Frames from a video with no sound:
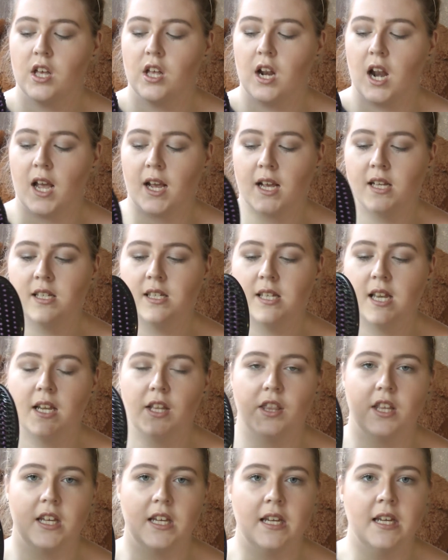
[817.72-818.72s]
like I said,
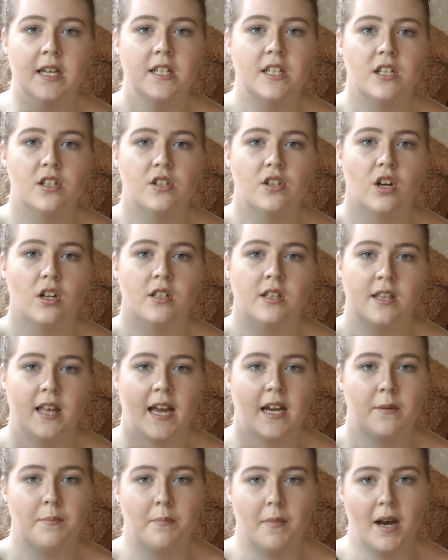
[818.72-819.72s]
the heat is not
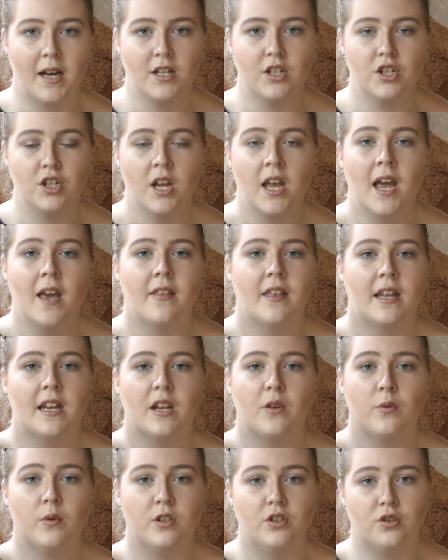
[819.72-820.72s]
that much that
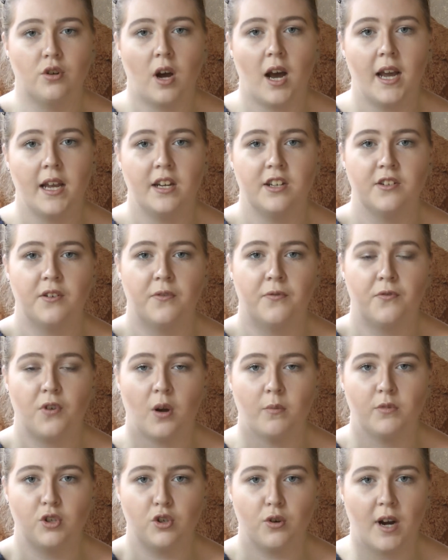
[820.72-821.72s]
it would dry it
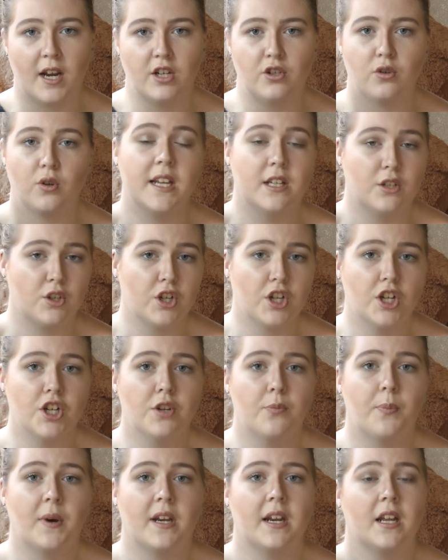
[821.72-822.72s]
from scratch. It could,
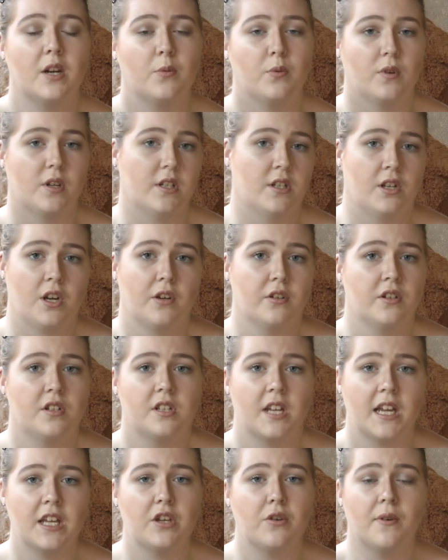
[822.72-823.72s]
but it is going to
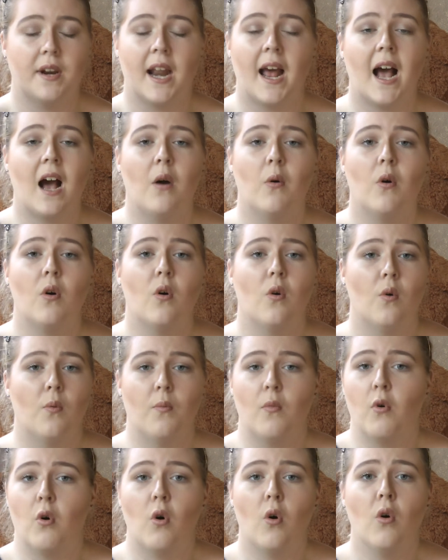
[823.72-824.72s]
take you an hour or
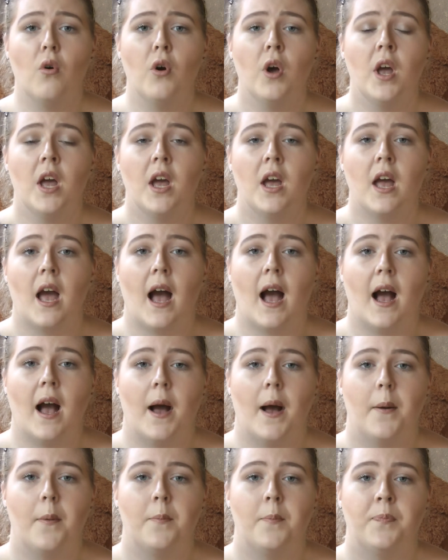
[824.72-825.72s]
more.
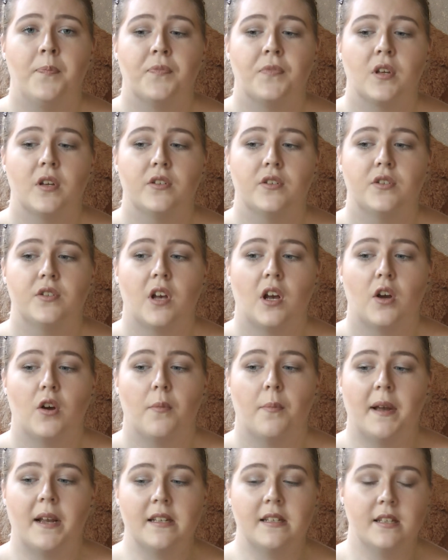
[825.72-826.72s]
So
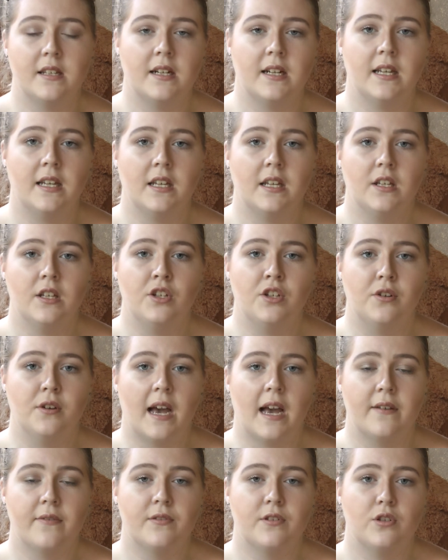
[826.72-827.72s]
basically you
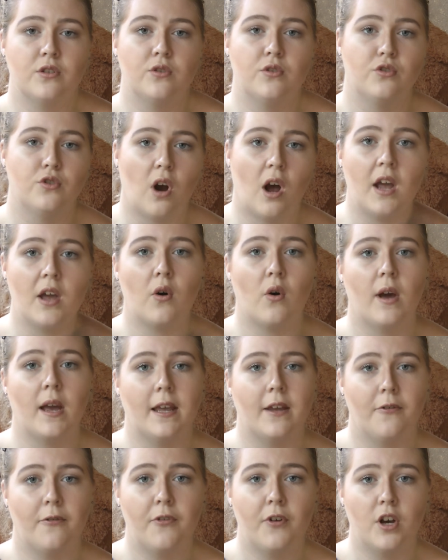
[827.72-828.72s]
have to dry your
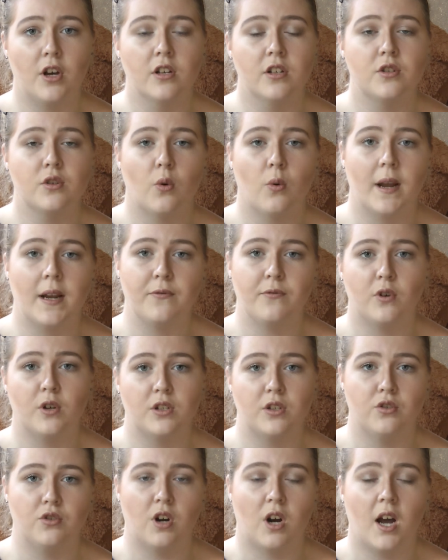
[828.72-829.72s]
hair first, or wait for
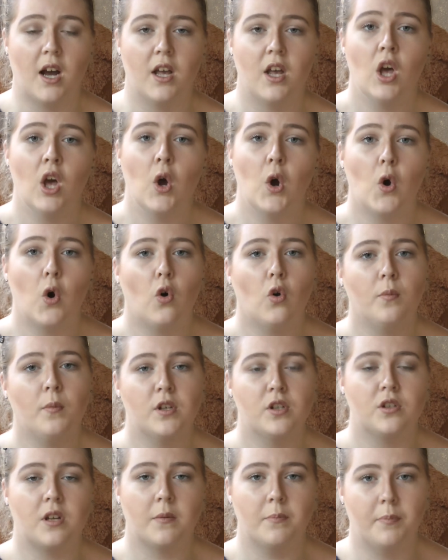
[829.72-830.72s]
it to dry
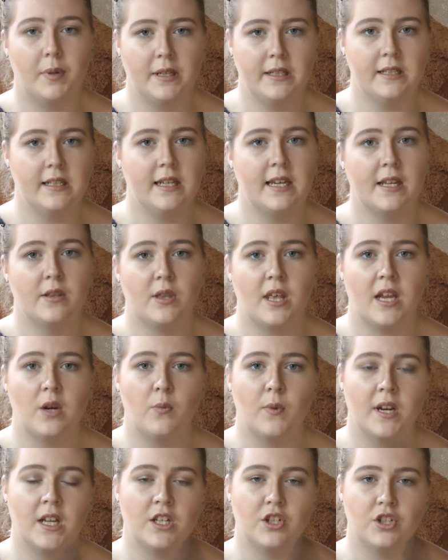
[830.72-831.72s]
almost completely, and
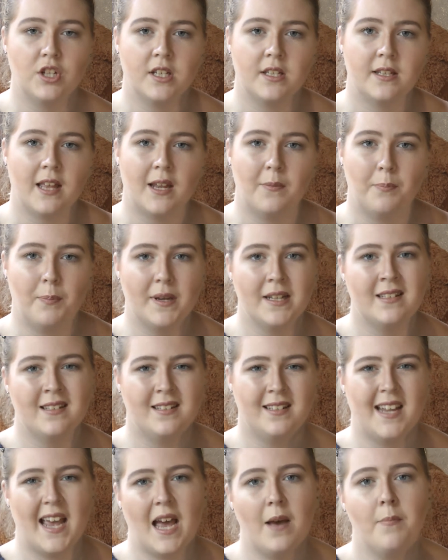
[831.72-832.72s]
then when it's just that bit
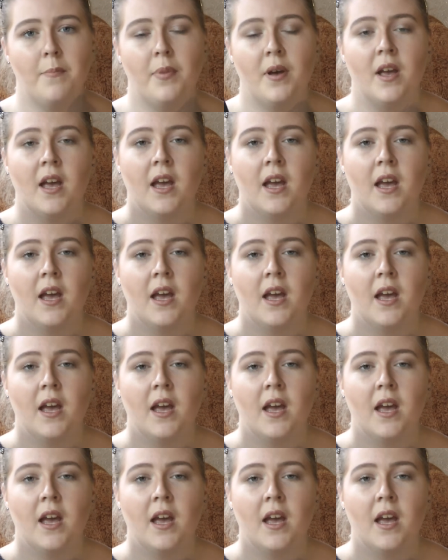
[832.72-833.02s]
damp,